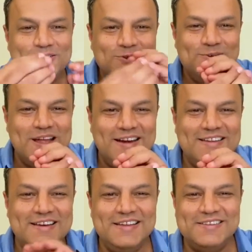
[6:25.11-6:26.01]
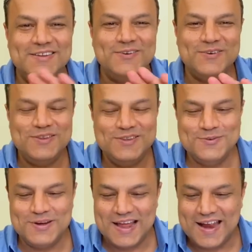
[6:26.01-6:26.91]
to that 30, you
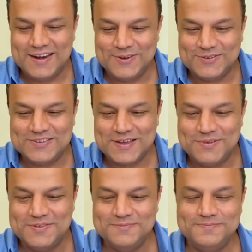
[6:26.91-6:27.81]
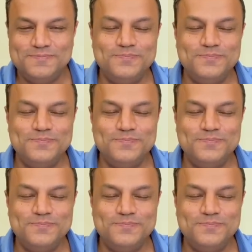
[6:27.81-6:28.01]
will add your 7.